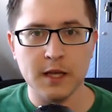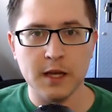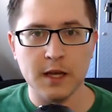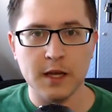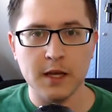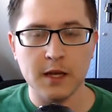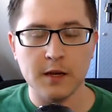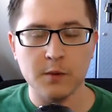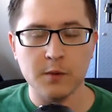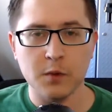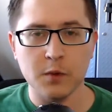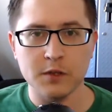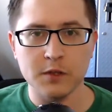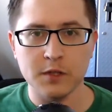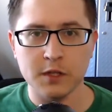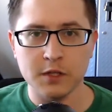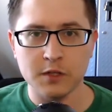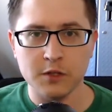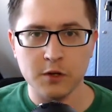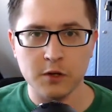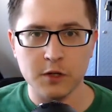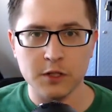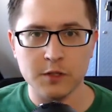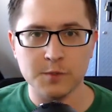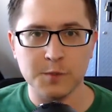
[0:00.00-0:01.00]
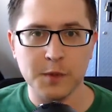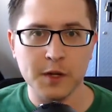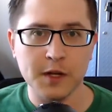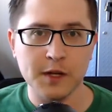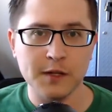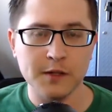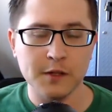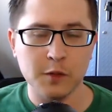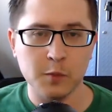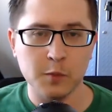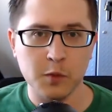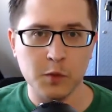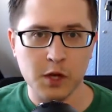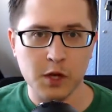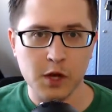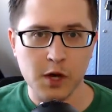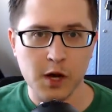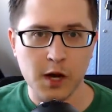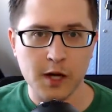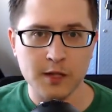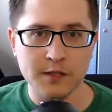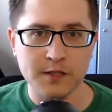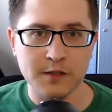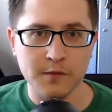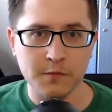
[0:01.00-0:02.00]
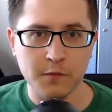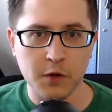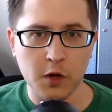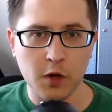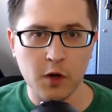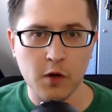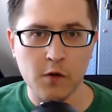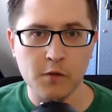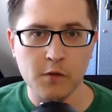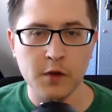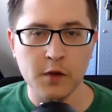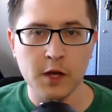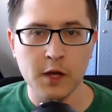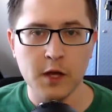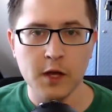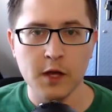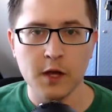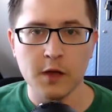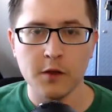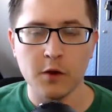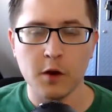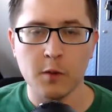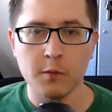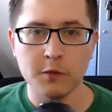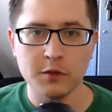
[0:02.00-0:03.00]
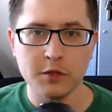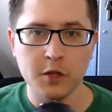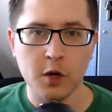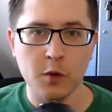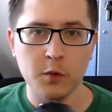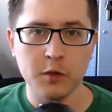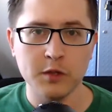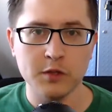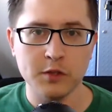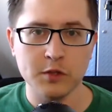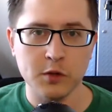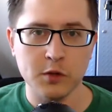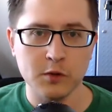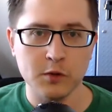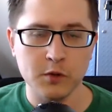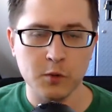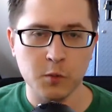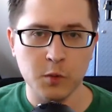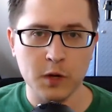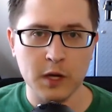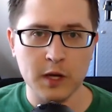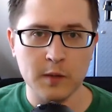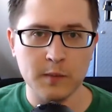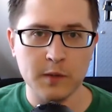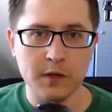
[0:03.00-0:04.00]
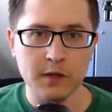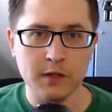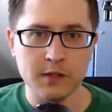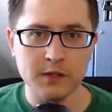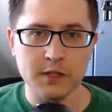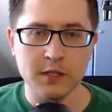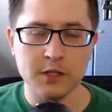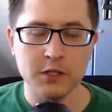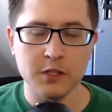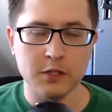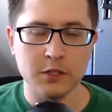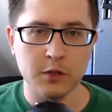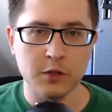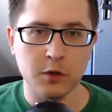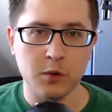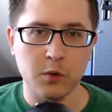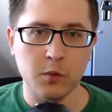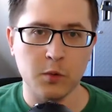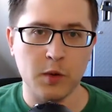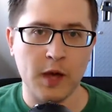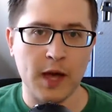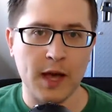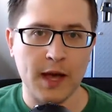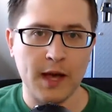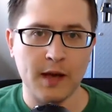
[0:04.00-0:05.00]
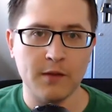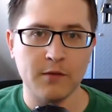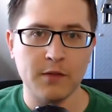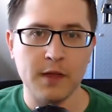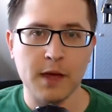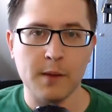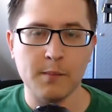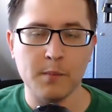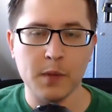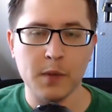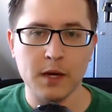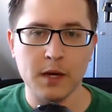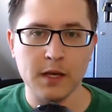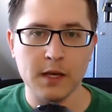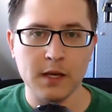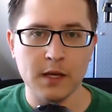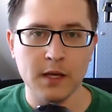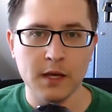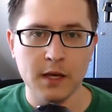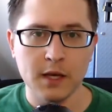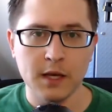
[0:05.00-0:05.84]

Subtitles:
And once I start explaining to them the cost involved, they're almost always turned away because they just don't have that money.